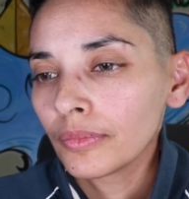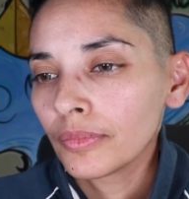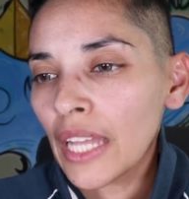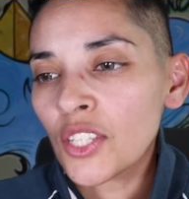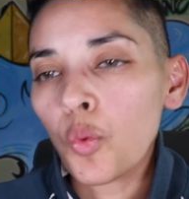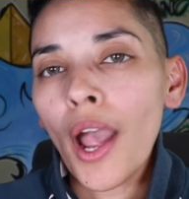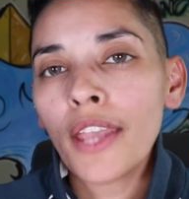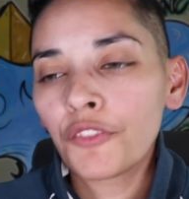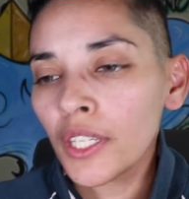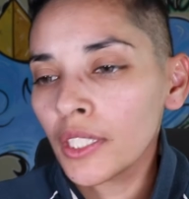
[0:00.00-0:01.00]
That's
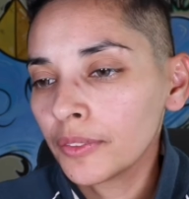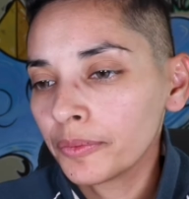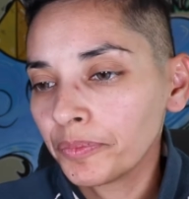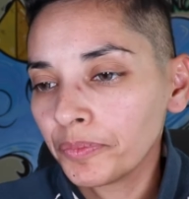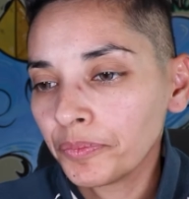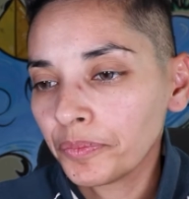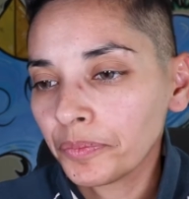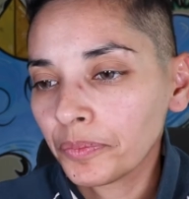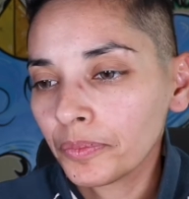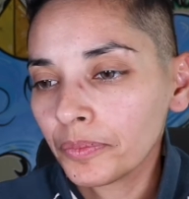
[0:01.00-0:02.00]
wifey. Love make
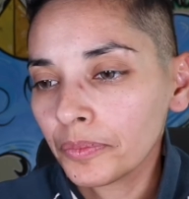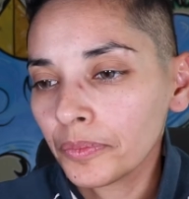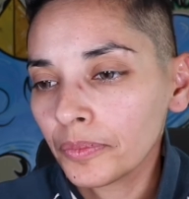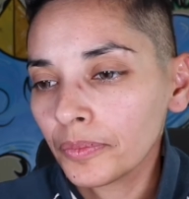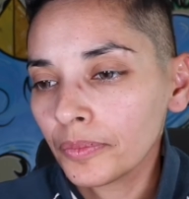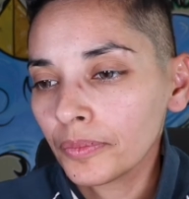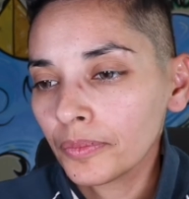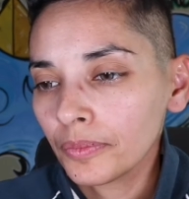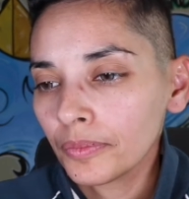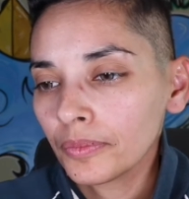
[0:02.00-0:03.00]
you sing to it.
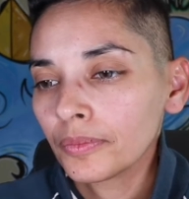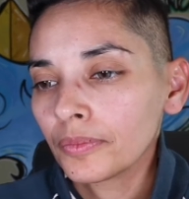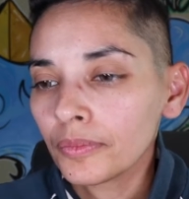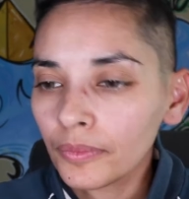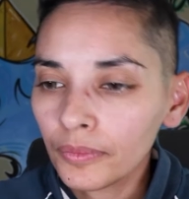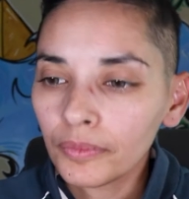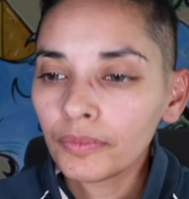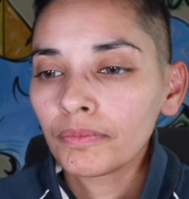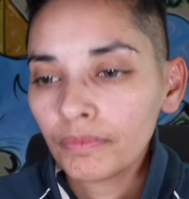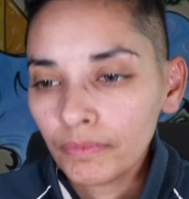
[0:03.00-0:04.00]
If you love her, you
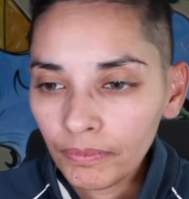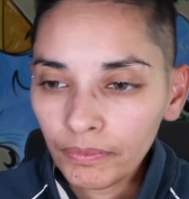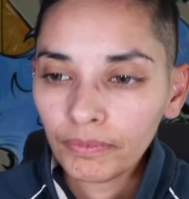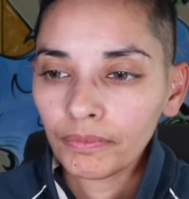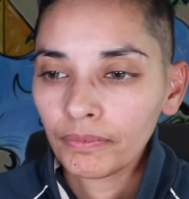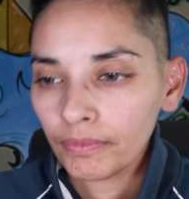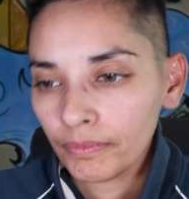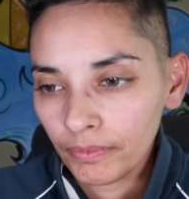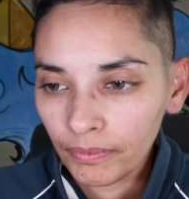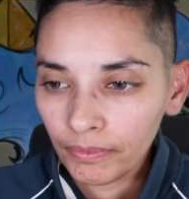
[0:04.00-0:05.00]
put everything
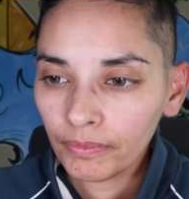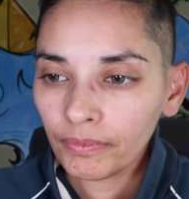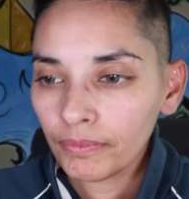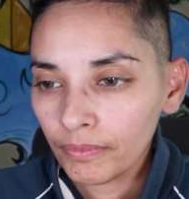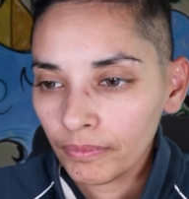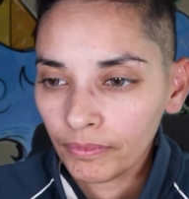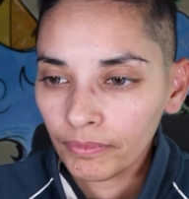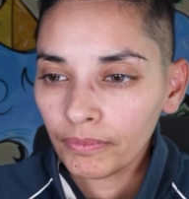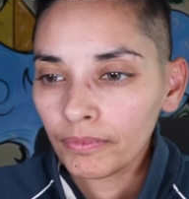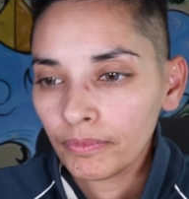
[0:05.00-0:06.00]
into it. I mean,
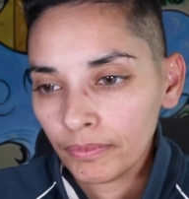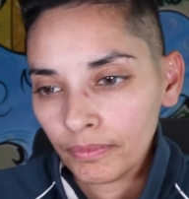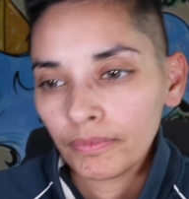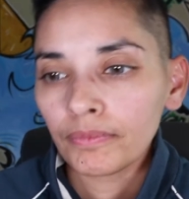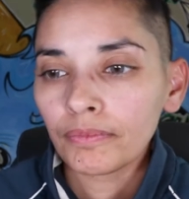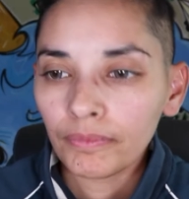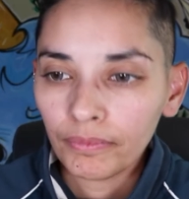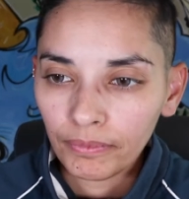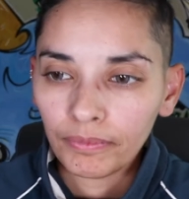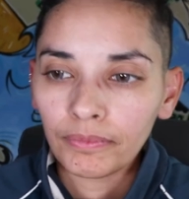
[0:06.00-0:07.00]
you shouldn't be a
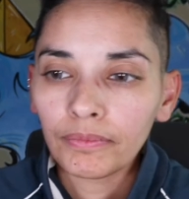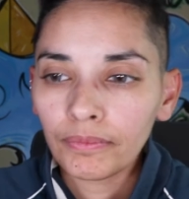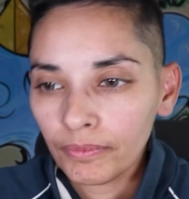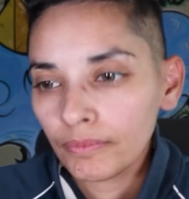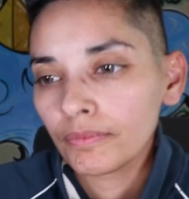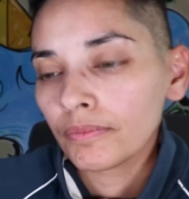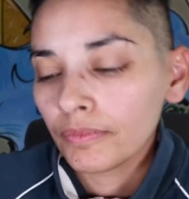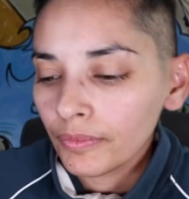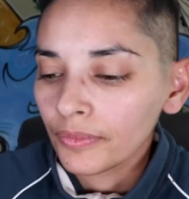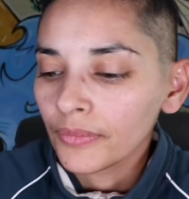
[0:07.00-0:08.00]
sucker. That's not up for
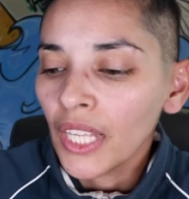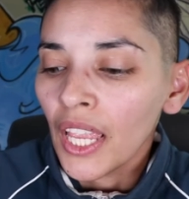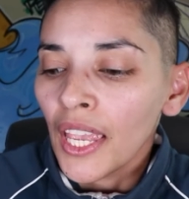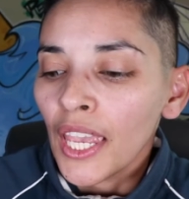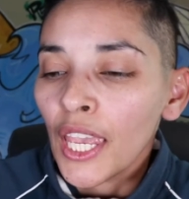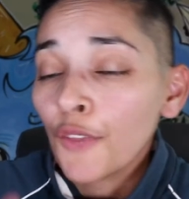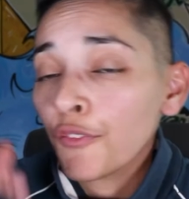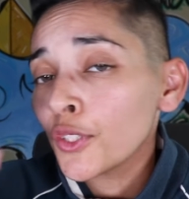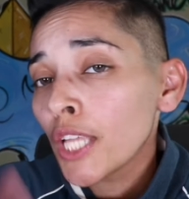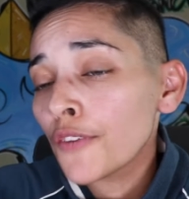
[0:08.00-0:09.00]
question.
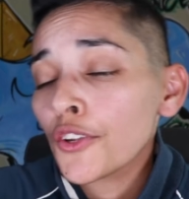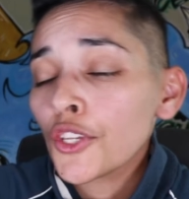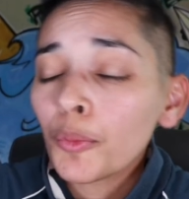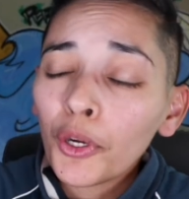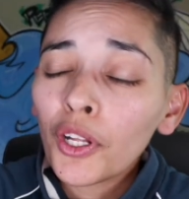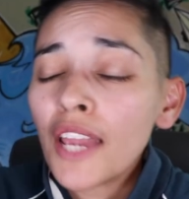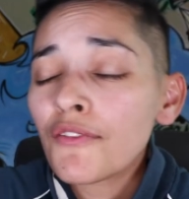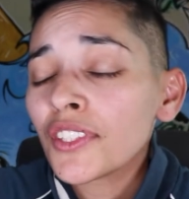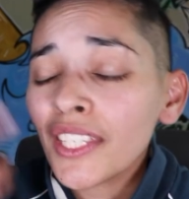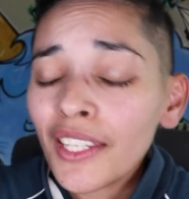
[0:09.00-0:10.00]
If you love her, you'll put
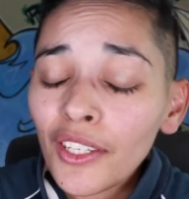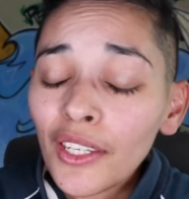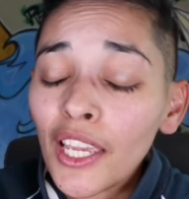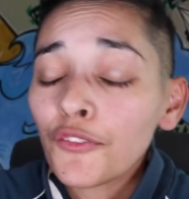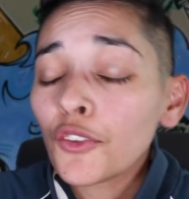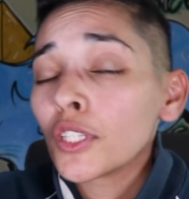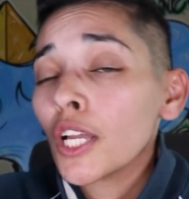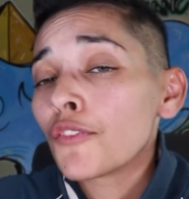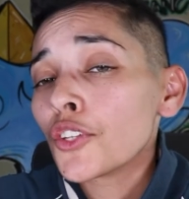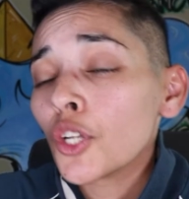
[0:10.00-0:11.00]
everything. If you
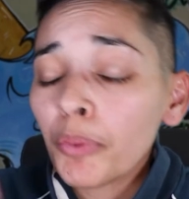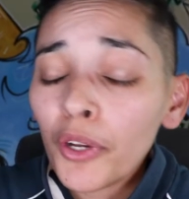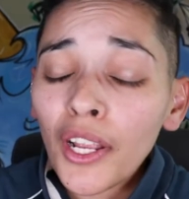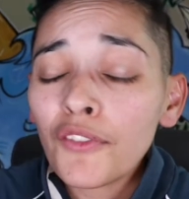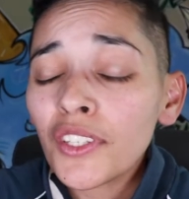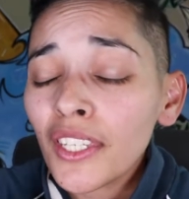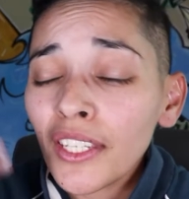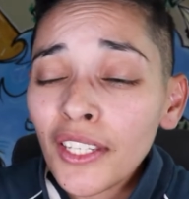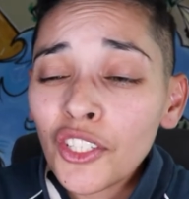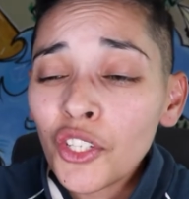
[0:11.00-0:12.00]
love her, you'll put
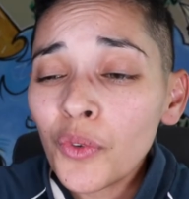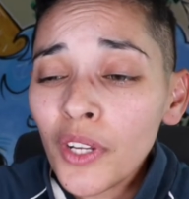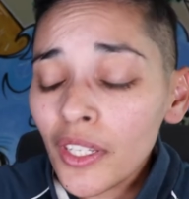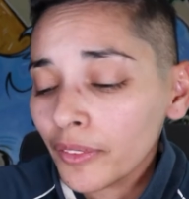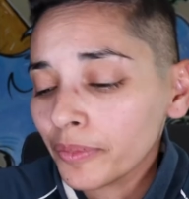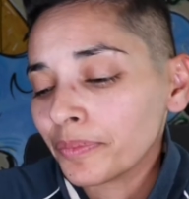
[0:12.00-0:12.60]
everything into it.